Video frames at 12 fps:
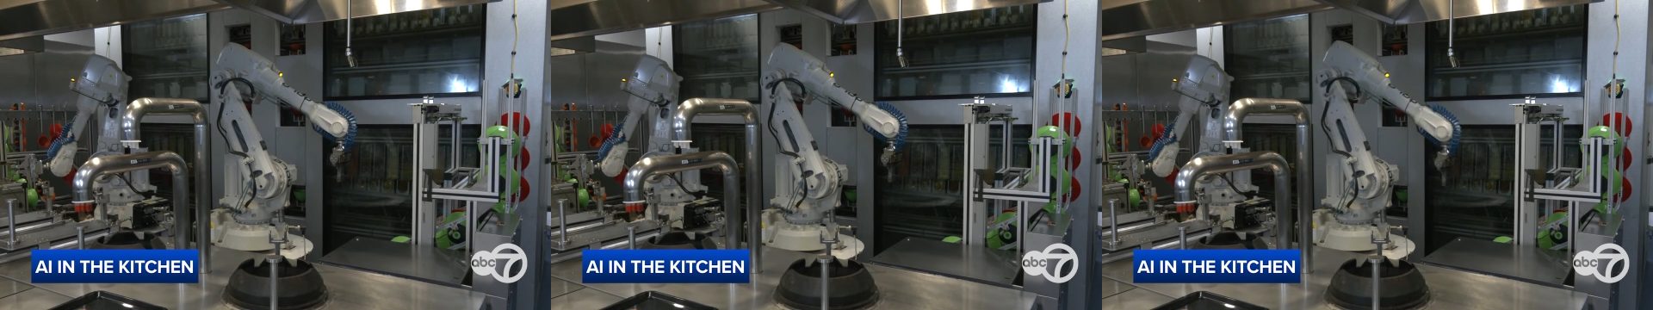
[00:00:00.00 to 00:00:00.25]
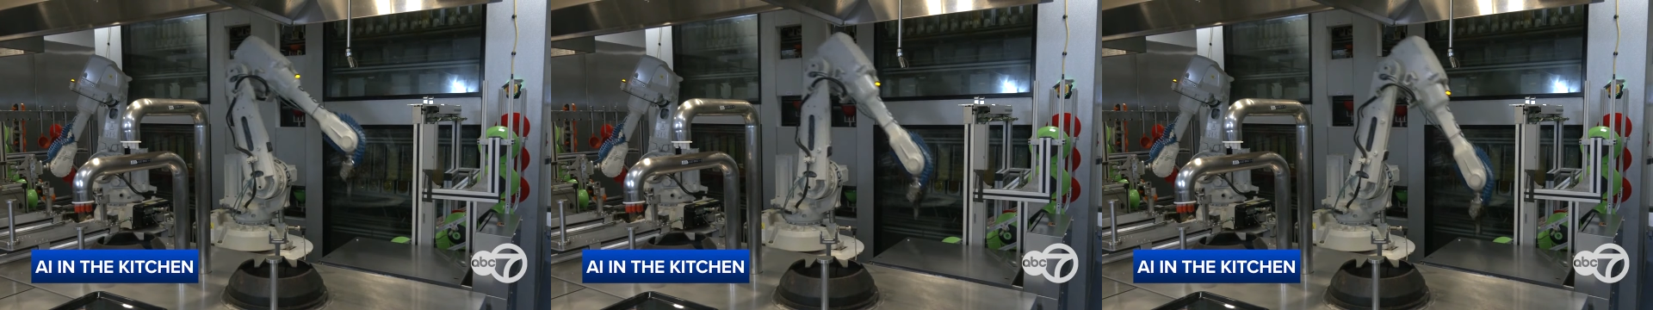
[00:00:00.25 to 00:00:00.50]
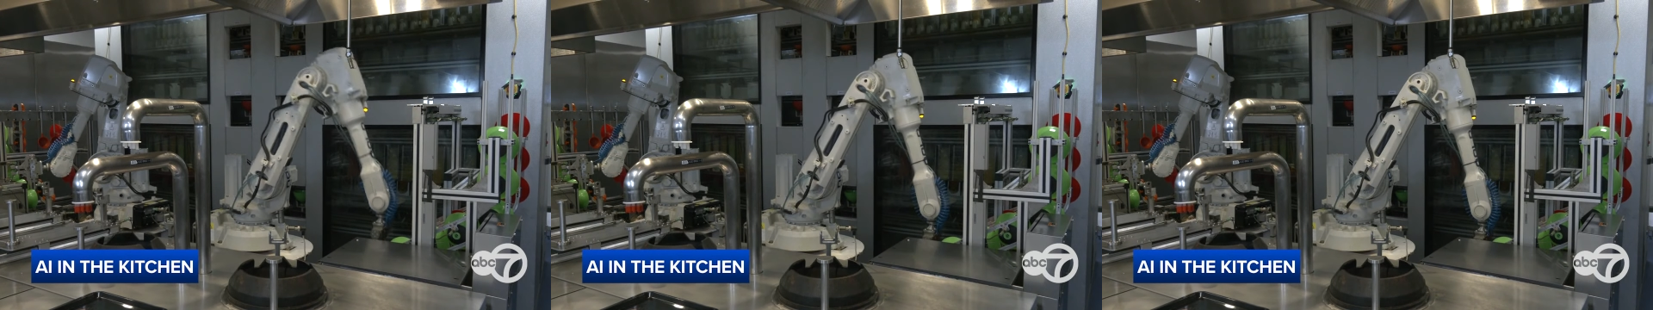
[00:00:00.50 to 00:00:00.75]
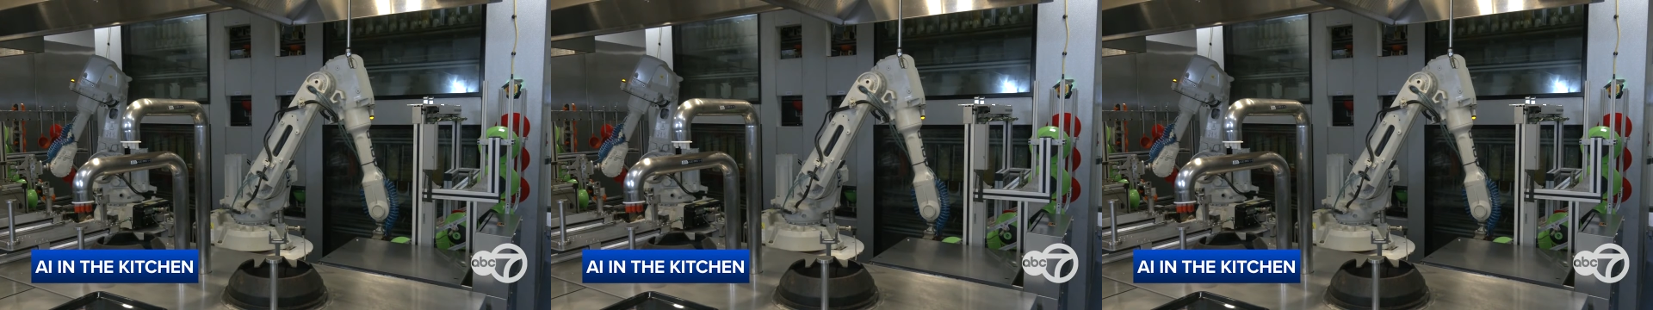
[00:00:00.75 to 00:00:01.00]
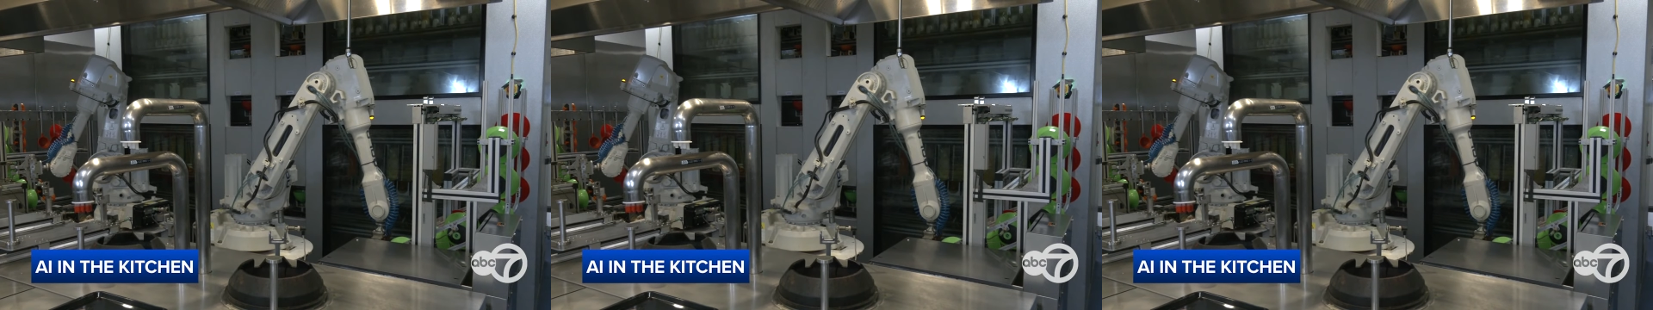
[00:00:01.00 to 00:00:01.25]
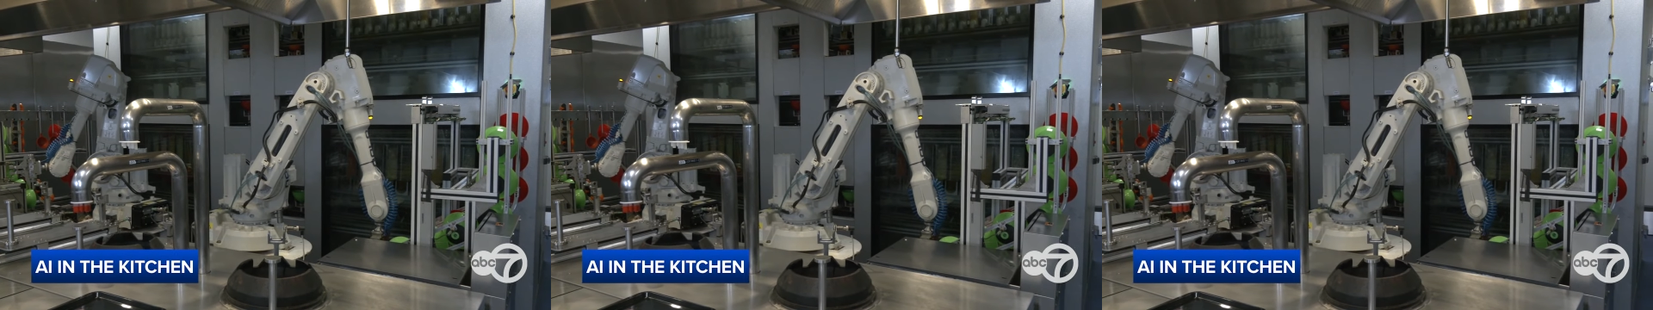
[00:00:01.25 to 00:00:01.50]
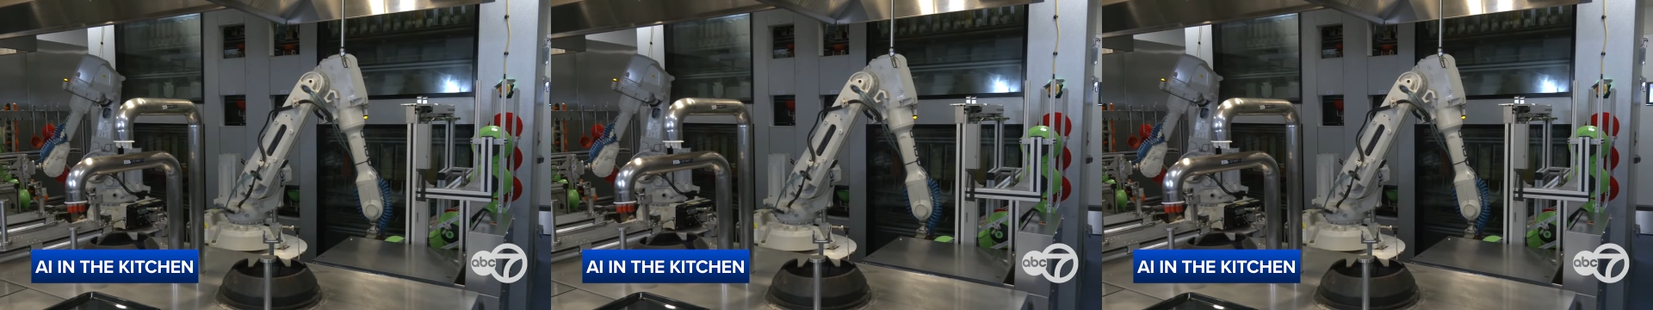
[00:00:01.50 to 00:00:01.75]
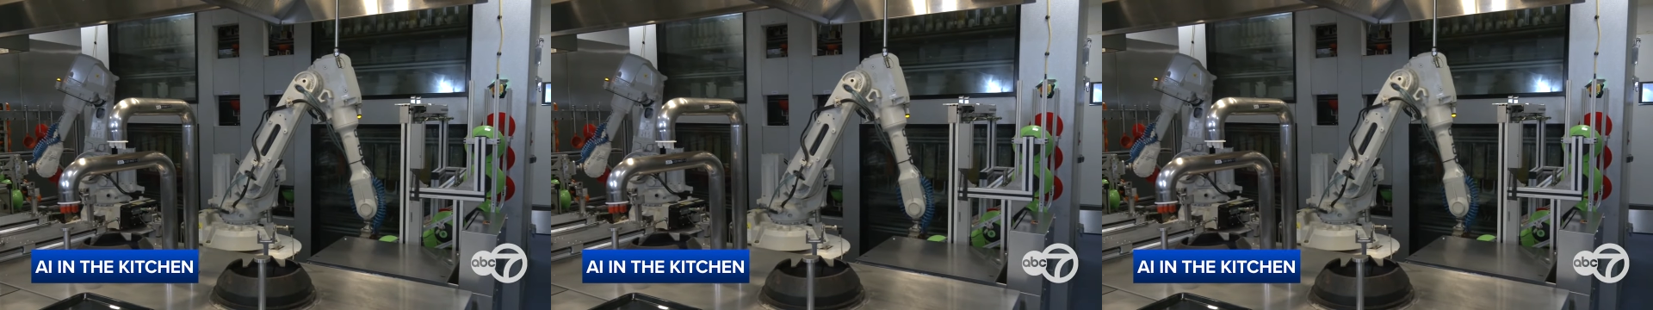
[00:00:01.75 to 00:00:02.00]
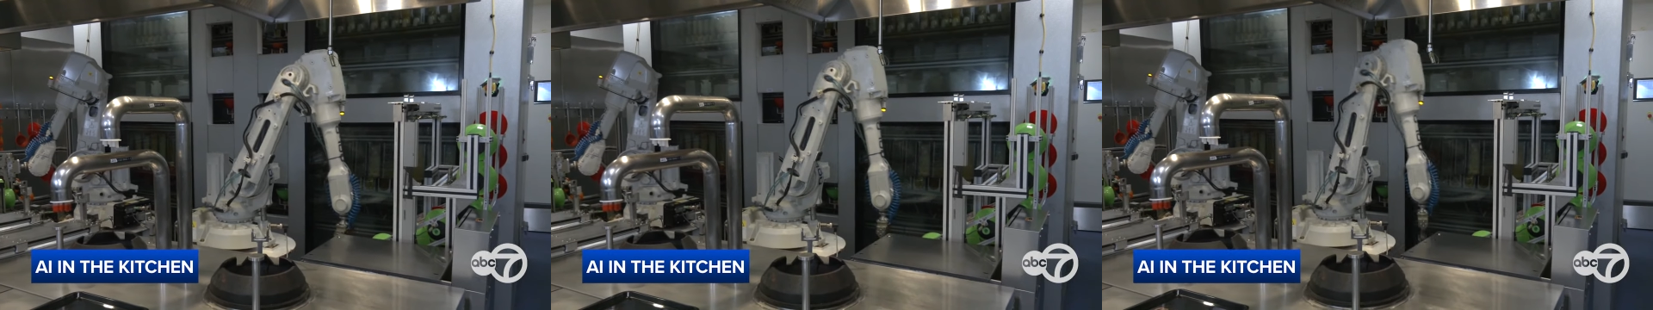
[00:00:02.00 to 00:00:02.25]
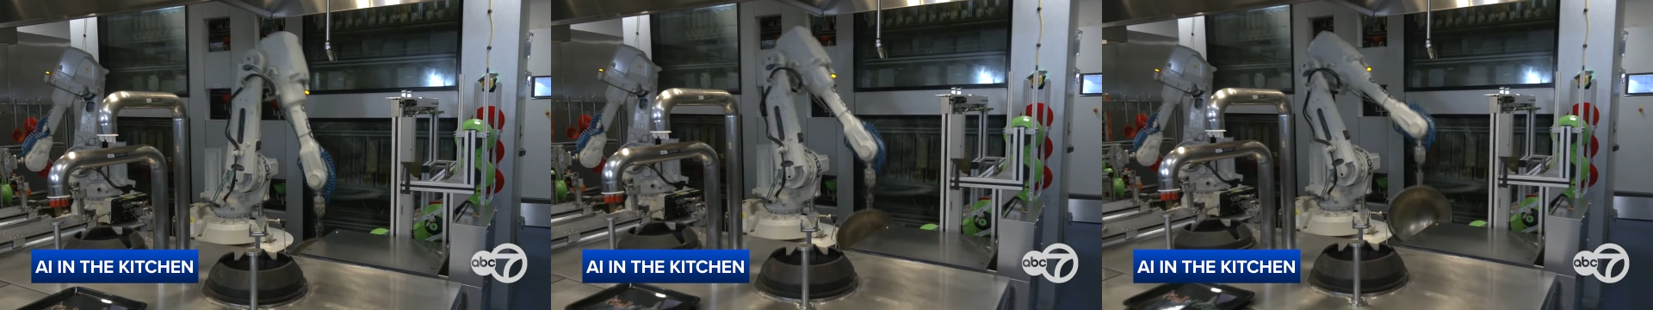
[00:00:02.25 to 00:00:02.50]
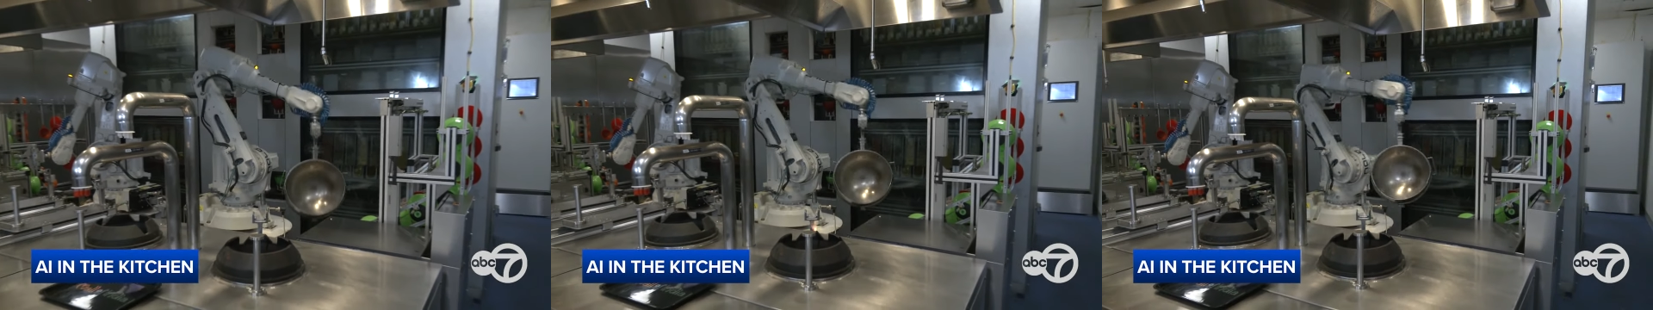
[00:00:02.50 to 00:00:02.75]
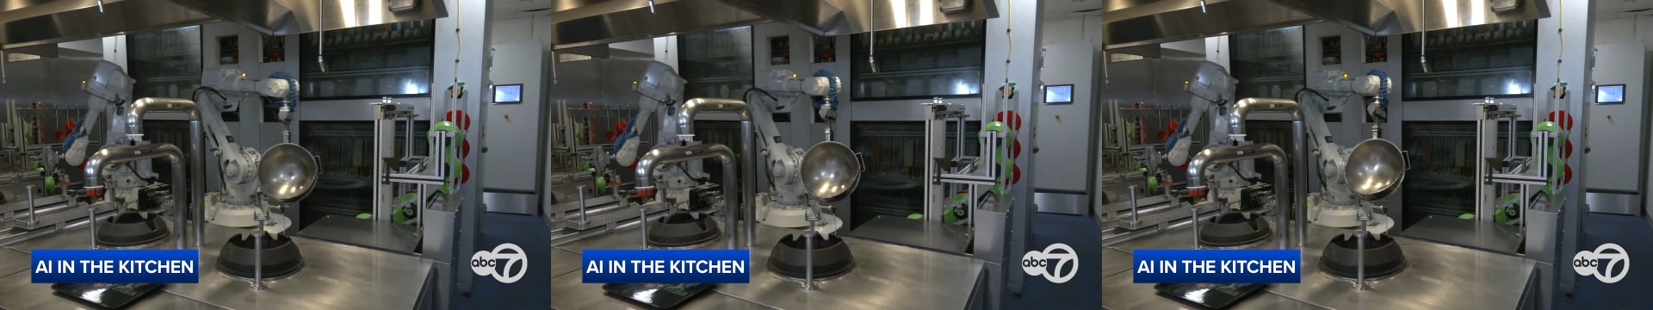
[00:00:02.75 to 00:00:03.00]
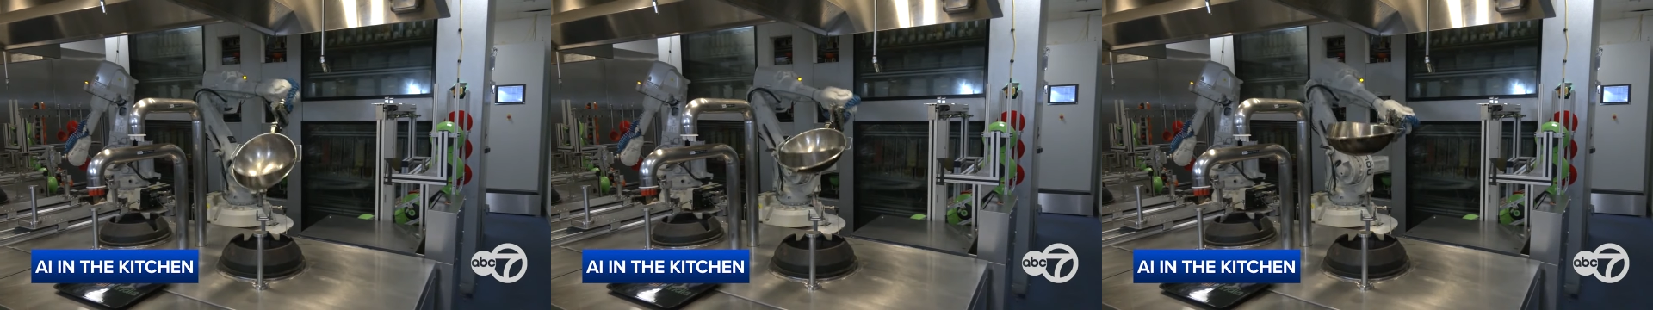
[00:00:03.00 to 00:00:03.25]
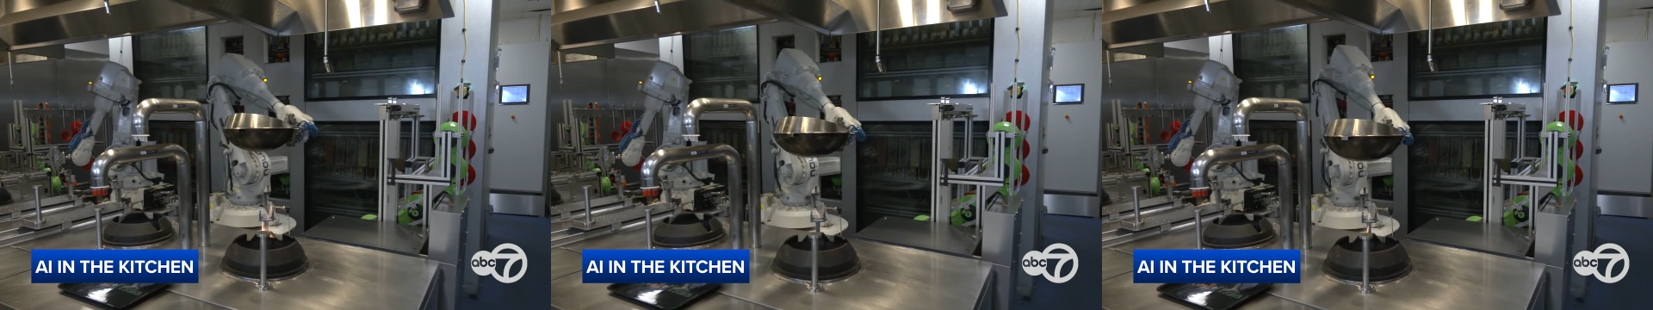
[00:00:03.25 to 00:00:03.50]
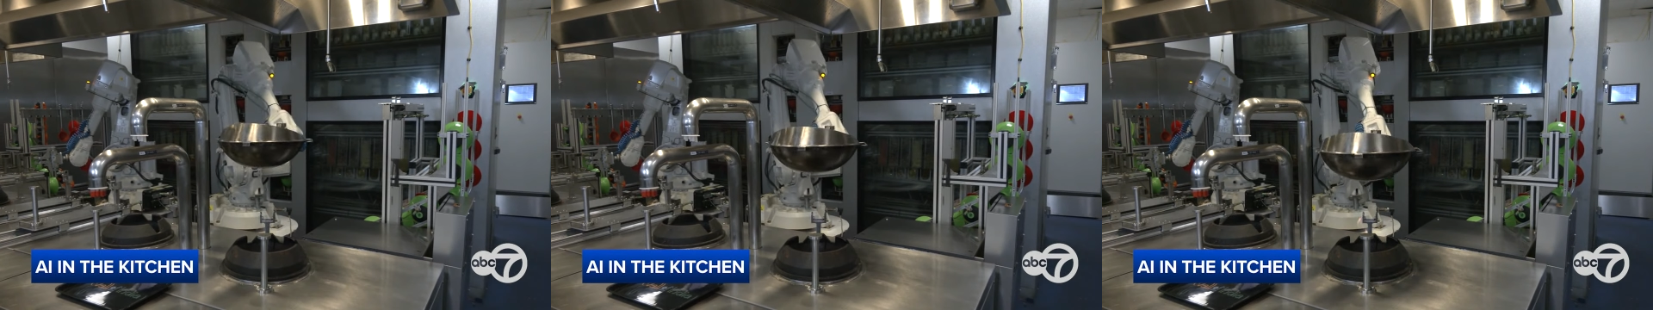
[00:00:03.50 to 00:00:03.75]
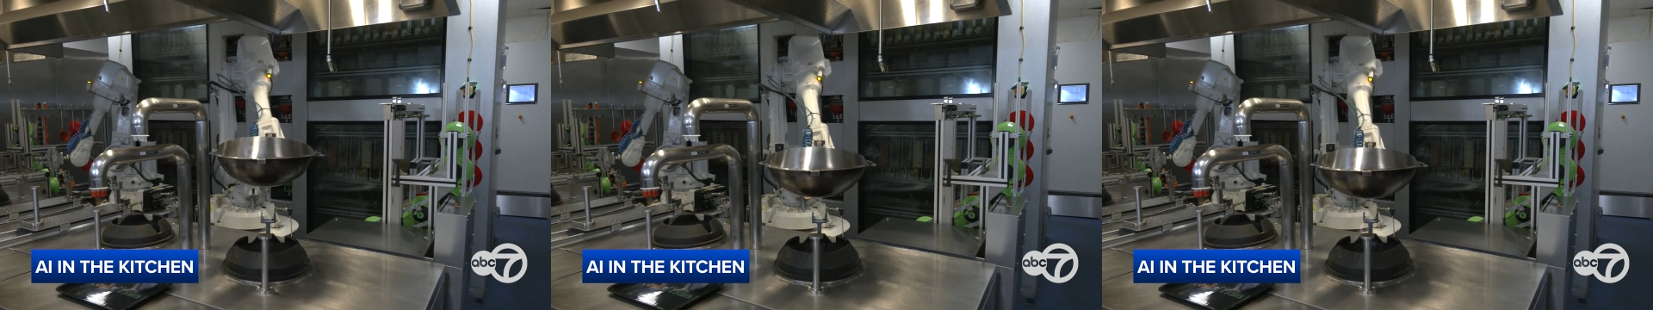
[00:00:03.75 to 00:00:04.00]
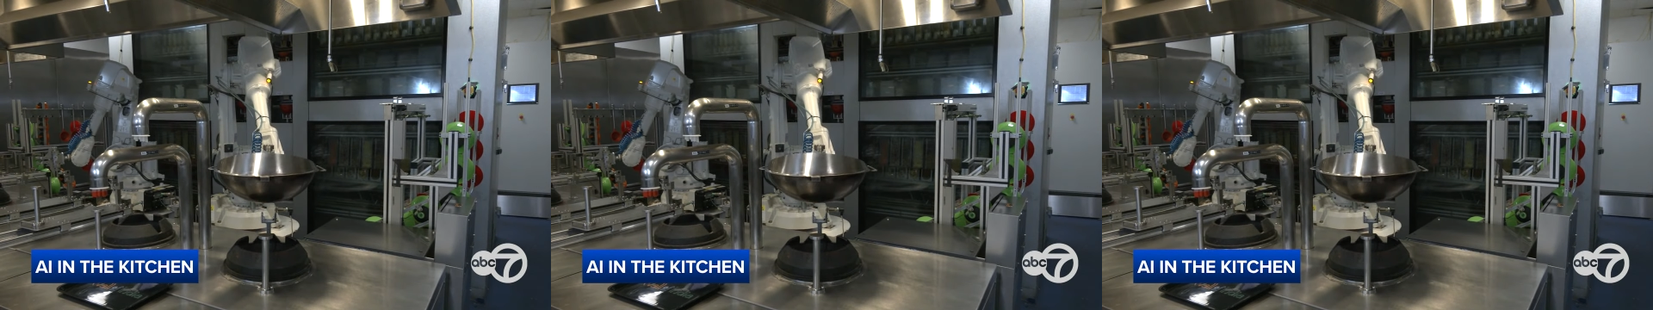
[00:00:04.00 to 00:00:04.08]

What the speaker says: Nobody's mouth can be seen.